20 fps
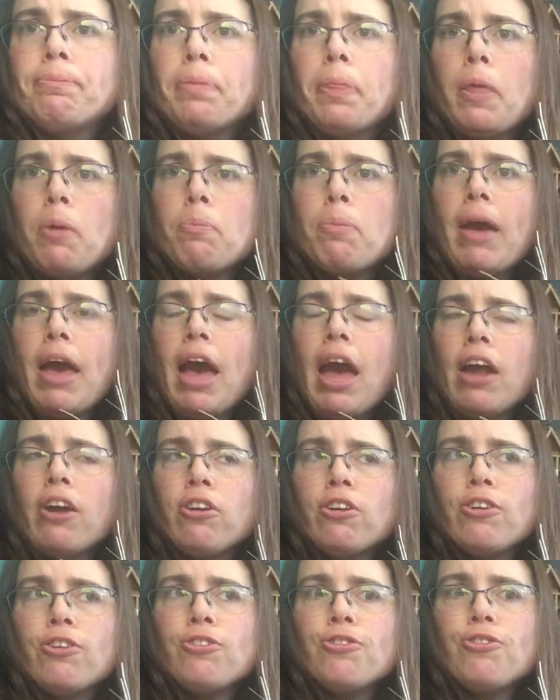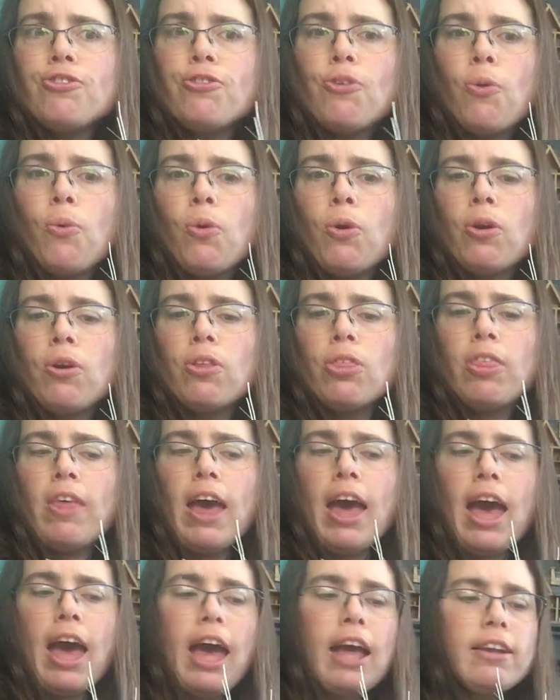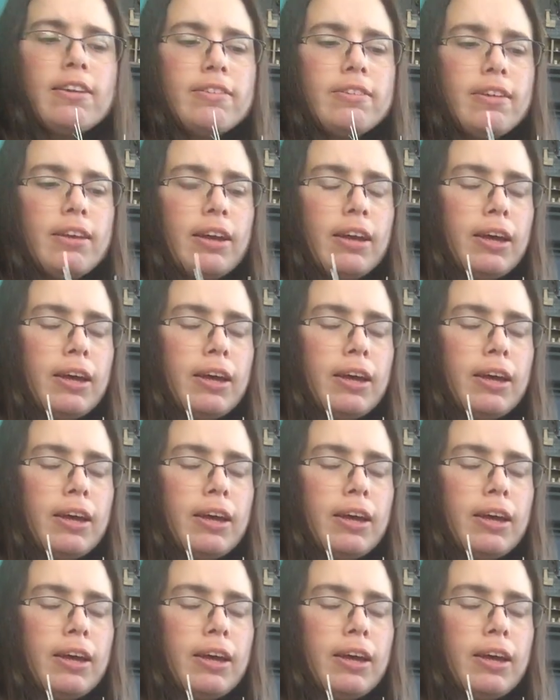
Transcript: the pattern for that